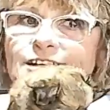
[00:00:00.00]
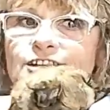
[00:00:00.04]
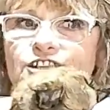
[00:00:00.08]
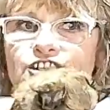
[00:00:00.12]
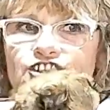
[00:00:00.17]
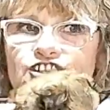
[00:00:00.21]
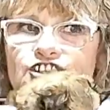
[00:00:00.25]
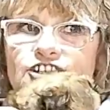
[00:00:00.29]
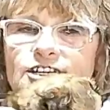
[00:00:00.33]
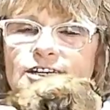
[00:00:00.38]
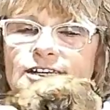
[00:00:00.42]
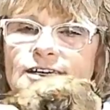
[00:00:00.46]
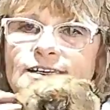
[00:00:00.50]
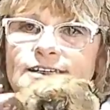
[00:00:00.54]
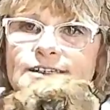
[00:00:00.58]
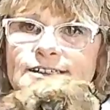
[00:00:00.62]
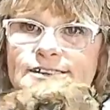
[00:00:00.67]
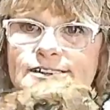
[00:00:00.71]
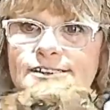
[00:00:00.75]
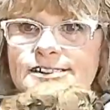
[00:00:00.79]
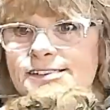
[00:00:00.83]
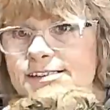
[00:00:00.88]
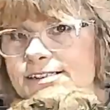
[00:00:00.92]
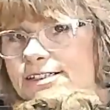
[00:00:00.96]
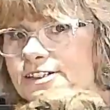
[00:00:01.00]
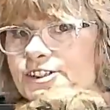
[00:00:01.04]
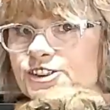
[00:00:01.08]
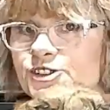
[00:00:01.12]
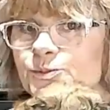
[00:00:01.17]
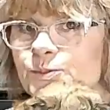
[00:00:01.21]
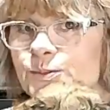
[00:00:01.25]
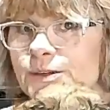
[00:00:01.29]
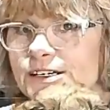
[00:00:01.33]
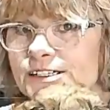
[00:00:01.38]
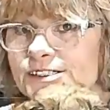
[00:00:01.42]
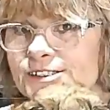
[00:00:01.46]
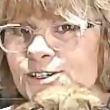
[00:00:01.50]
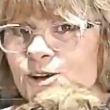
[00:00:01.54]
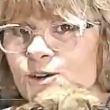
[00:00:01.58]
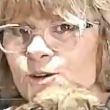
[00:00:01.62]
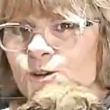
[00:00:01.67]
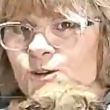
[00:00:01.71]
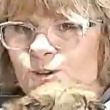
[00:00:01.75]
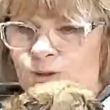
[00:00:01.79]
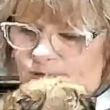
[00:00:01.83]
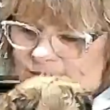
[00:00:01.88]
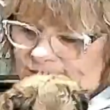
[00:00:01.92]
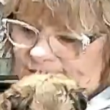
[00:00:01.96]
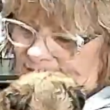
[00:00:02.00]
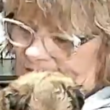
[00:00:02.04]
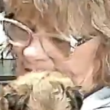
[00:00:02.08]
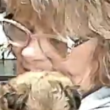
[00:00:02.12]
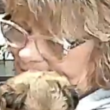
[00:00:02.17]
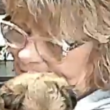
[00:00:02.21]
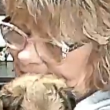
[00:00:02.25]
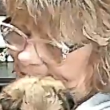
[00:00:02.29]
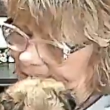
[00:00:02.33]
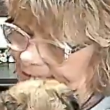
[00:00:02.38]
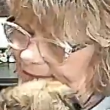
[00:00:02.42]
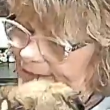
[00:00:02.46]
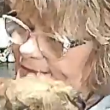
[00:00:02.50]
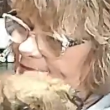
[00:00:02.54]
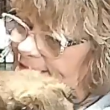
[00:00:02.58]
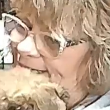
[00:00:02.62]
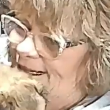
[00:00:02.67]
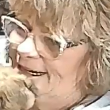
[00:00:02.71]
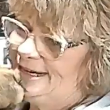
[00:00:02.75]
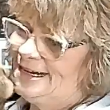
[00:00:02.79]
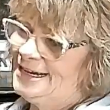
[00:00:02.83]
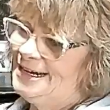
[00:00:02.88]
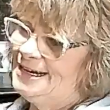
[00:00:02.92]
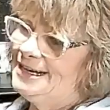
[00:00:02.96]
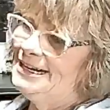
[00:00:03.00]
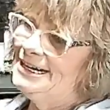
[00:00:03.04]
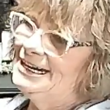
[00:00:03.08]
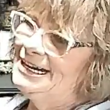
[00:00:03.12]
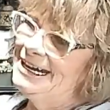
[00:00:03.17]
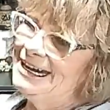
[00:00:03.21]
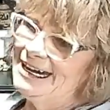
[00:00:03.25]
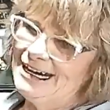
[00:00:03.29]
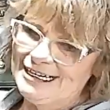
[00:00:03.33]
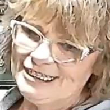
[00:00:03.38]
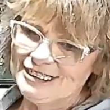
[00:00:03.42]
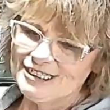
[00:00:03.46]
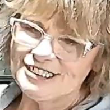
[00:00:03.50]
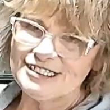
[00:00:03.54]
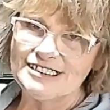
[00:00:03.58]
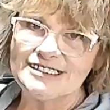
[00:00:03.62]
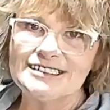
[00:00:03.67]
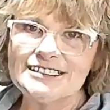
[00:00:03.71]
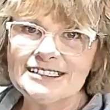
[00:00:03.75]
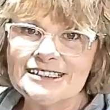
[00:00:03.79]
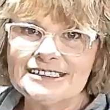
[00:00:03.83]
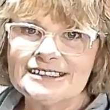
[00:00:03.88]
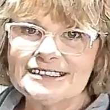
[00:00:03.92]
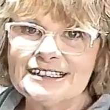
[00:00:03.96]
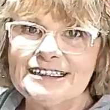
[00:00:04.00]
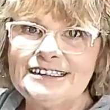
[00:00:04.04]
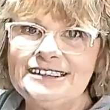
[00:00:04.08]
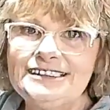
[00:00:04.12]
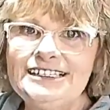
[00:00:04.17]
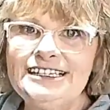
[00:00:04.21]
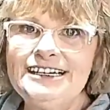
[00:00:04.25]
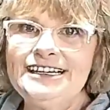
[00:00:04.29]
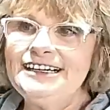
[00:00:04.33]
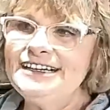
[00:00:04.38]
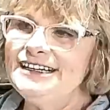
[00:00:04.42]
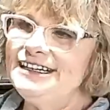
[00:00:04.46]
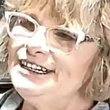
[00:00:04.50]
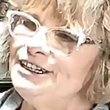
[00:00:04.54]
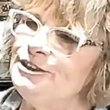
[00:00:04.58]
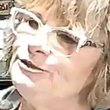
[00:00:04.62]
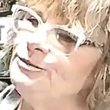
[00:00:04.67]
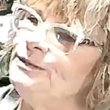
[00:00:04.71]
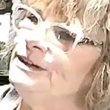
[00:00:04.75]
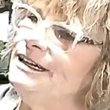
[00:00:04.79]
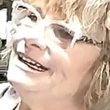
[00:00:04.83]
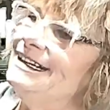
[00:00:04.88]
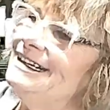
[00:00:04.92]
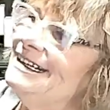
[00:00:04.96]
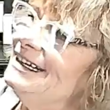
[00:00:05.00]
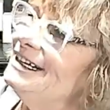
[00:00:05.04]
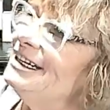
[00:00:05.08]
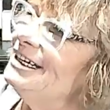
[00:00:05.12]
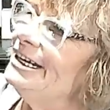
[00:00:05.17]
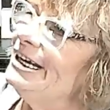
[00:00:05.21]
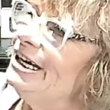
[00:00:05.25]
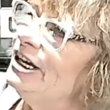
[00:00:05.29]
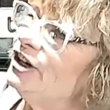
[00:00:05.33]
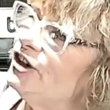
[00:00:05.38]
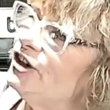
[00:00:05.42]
She is 6 weeks old. And she's just a teeny weeny little